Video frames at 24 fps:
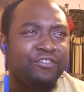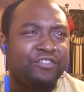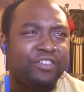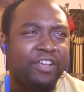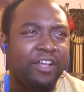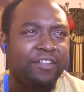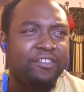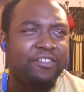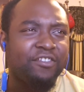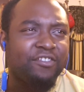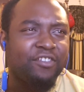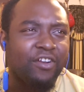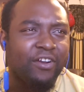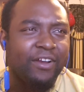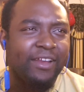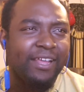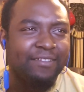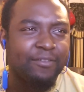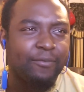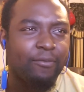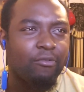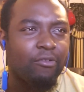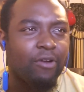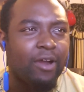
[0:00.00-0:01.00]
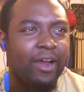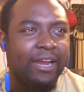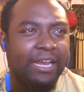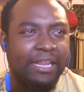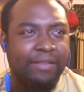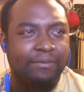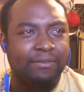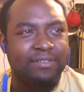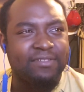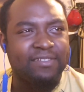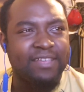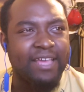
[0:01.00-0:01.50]
Chances are he has a
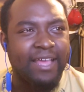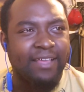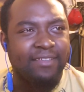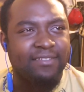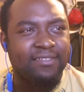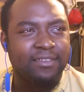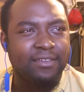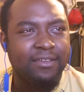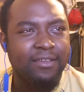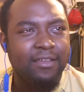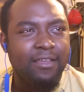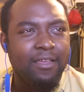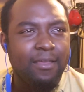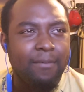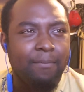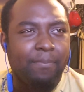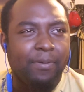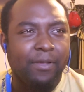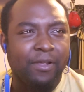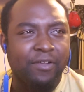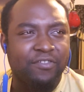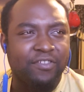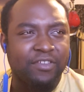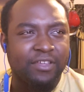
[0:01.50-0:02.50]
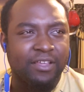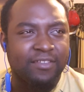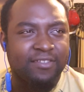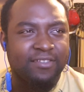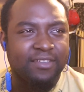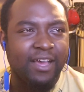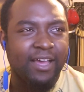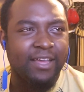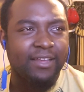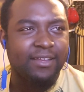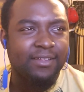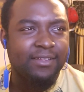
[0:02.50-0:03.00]
variety of attacks, piercing
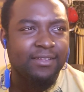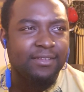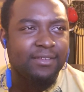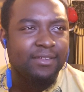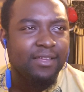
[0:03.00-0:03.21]
inside.